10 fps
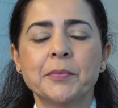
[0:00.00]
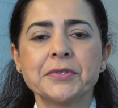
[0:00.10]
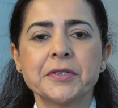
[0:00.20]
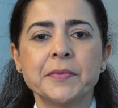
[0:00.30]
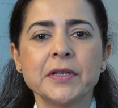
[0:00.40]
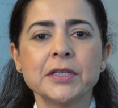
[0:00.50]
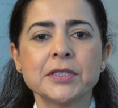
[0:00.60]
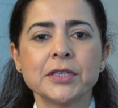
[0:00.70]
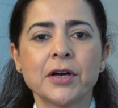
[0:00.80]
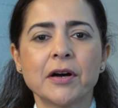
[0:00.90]

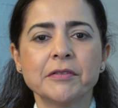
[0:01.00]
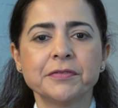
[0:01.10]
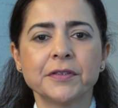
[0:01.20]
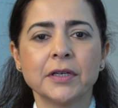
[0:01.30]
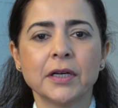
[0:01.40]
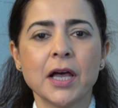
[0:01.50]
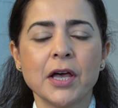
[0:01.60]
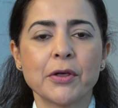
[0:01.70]
possibility of a